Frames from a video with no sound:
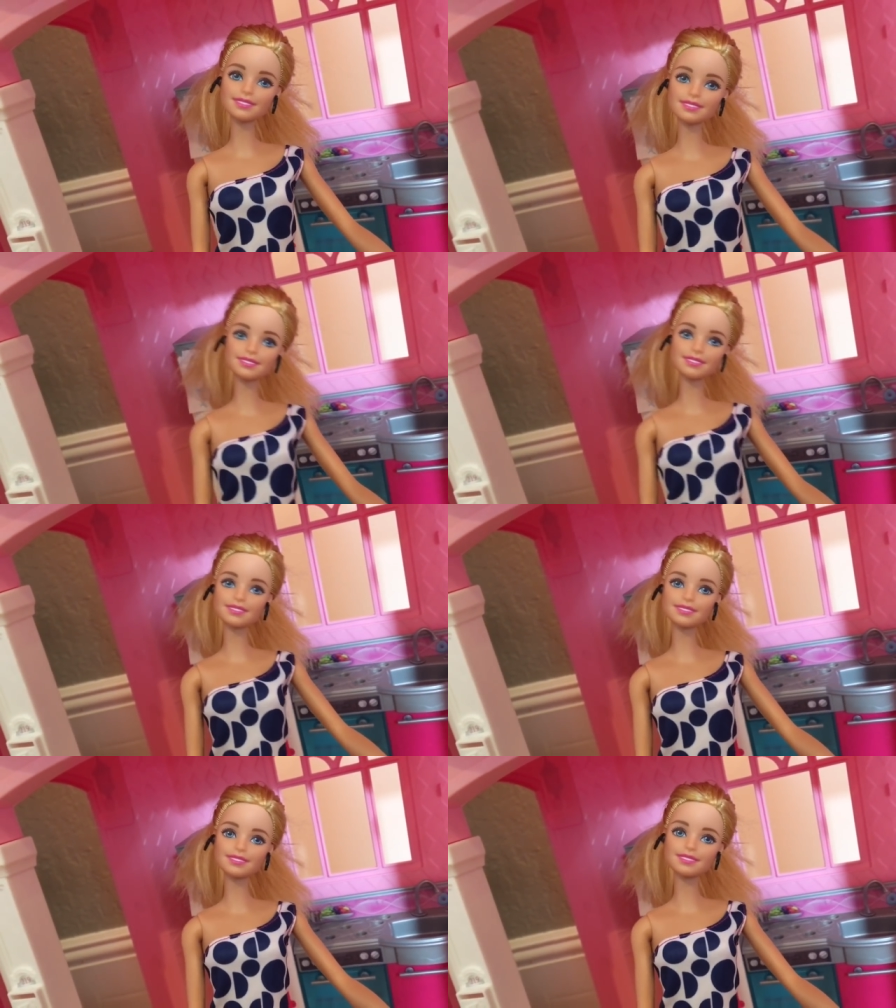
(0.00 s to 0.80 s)
And as
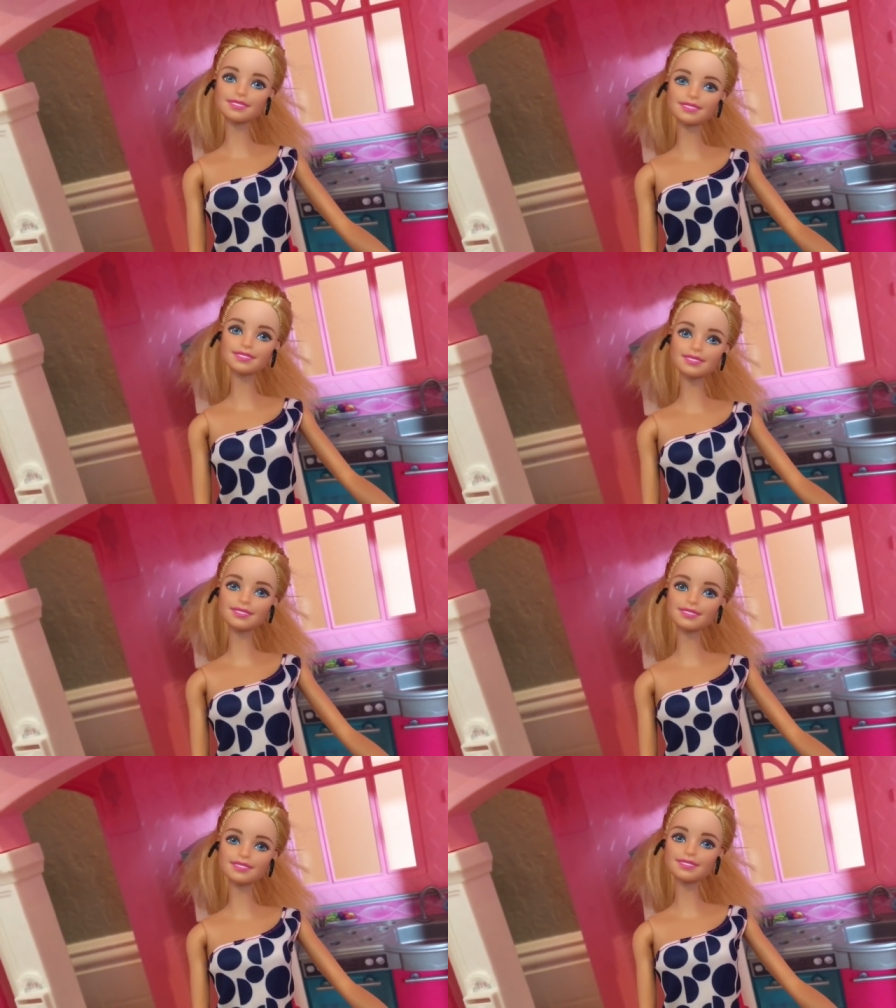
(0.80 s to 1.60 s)
for me,
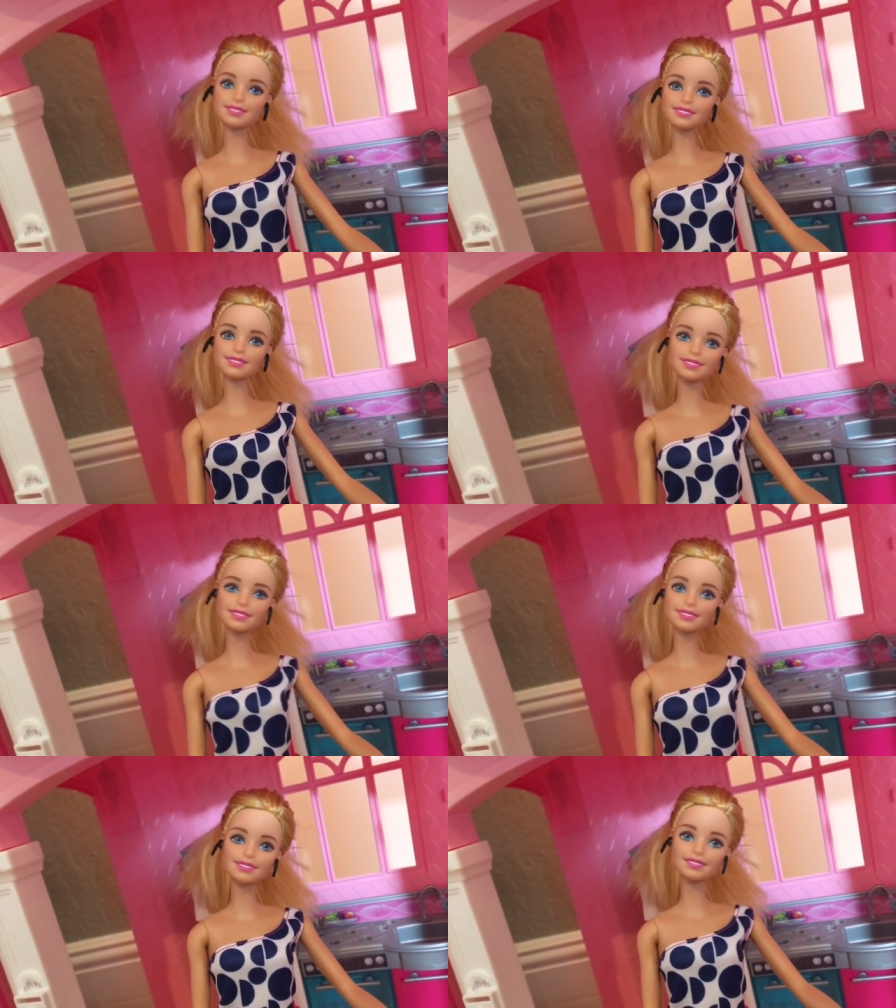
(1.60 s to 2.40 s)
the
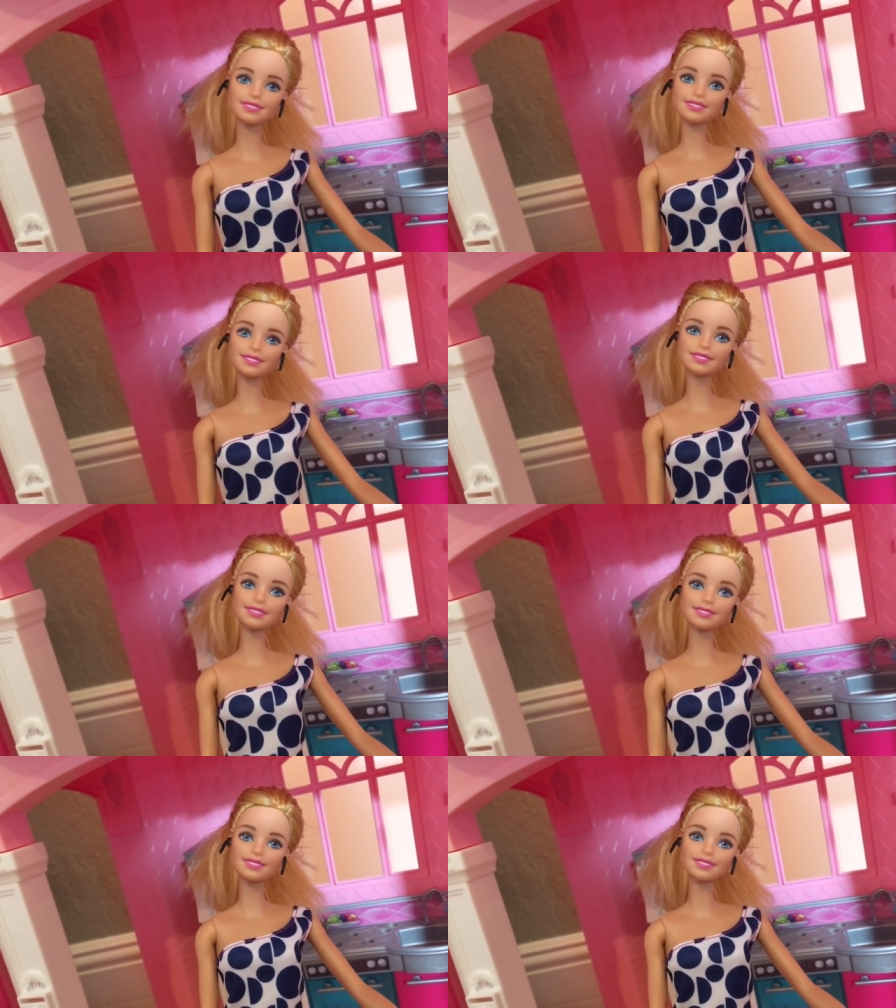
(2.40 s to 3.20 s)
last thing I said
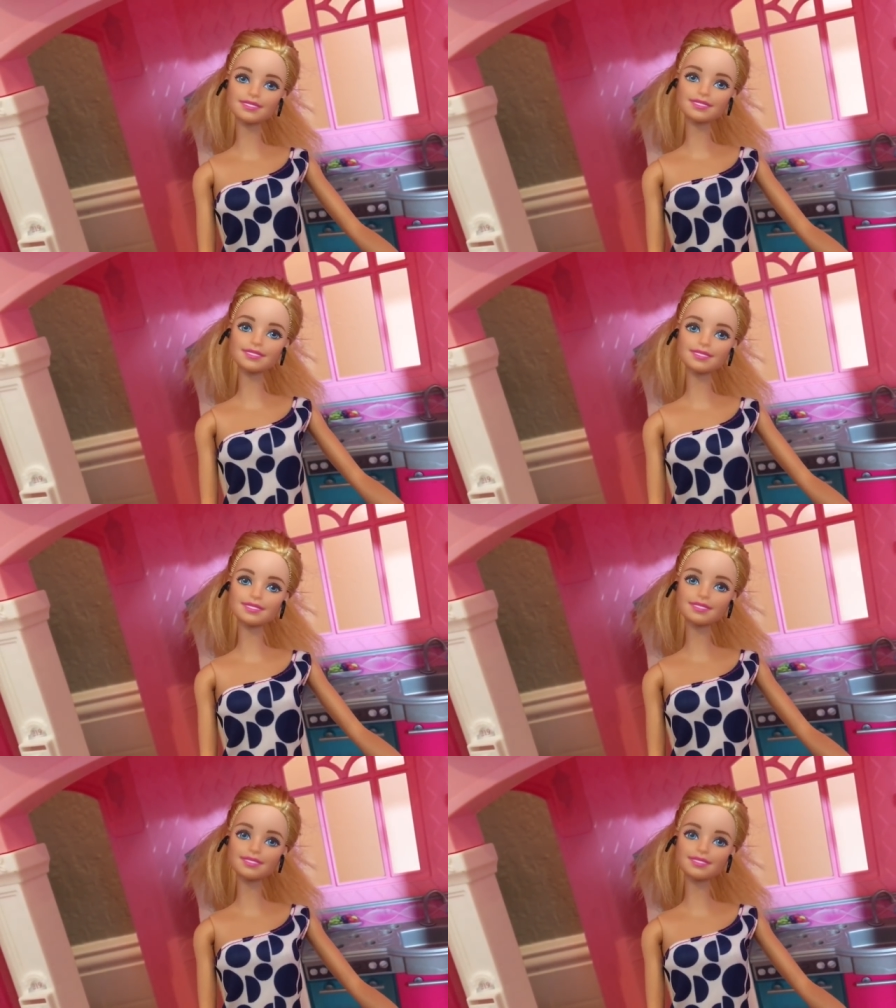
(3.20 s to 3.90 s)
to her was,